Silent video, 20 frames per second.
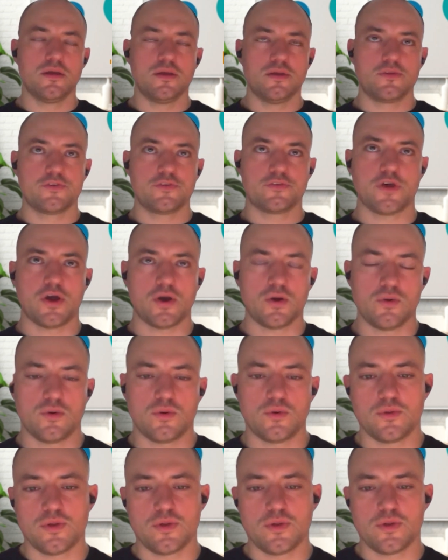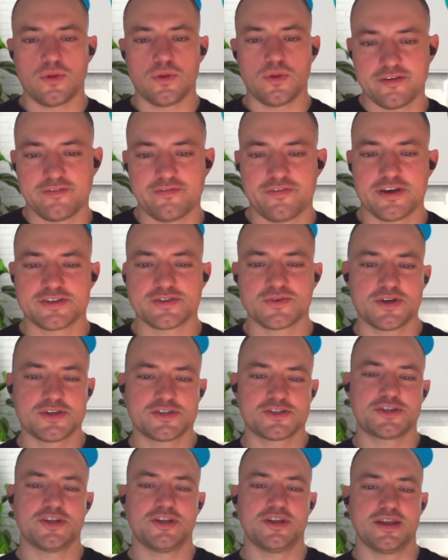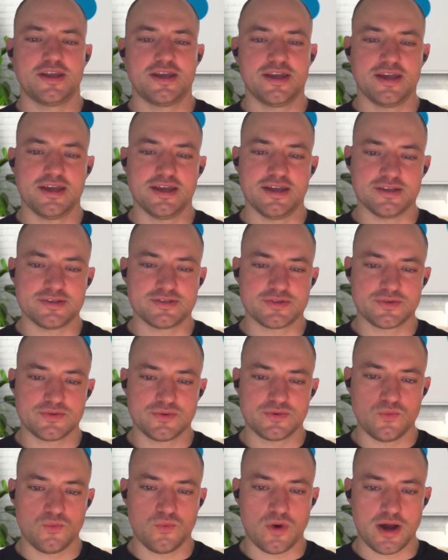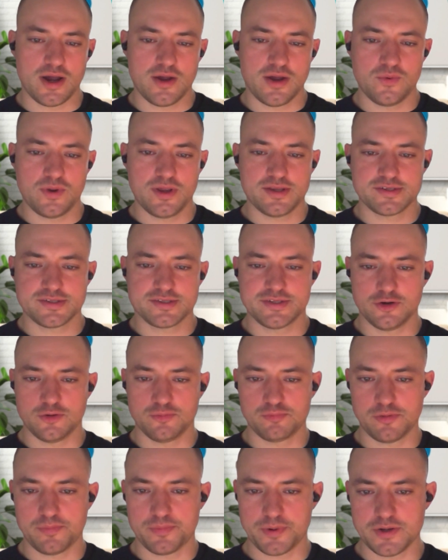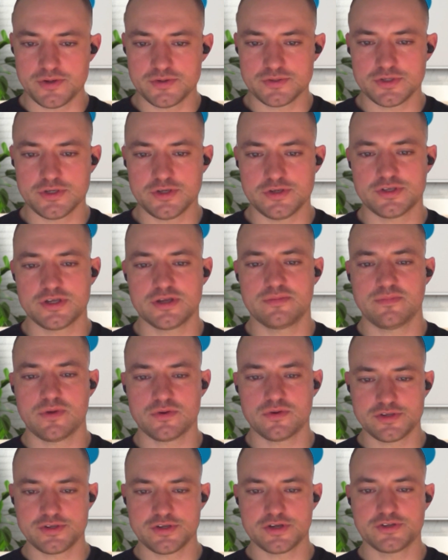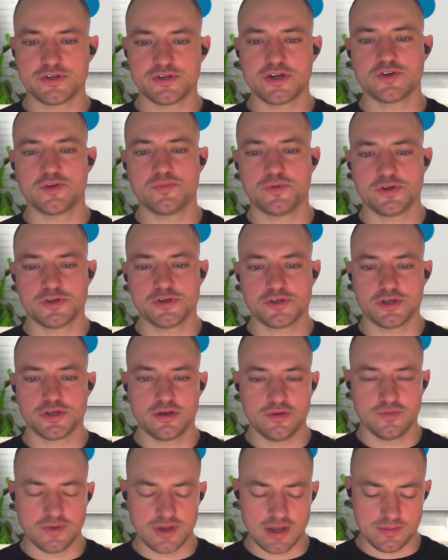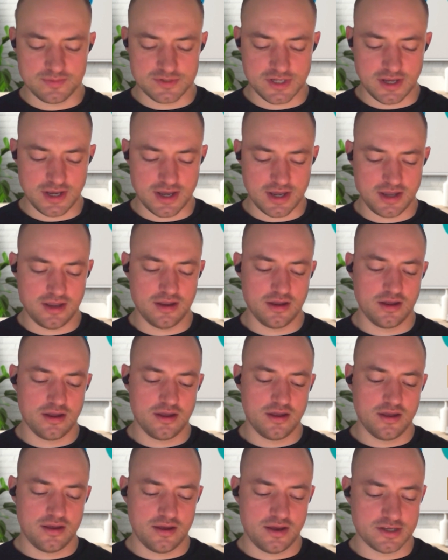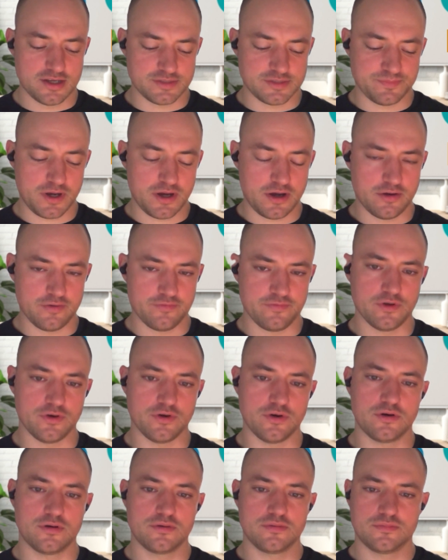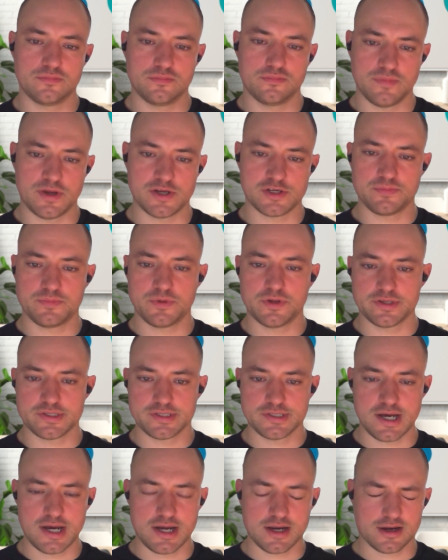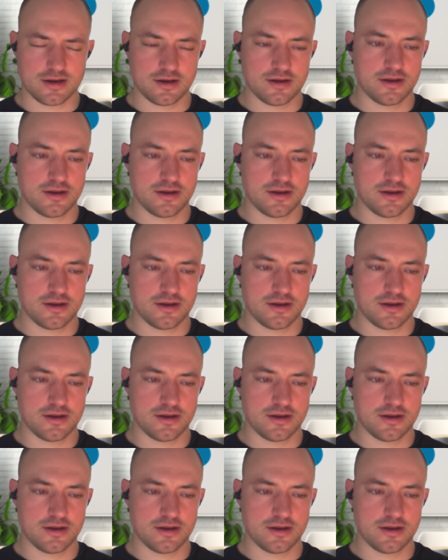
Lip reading: So I think the first question is why we still propose using multi-touch attribution, MTA, as part of your measurement stack.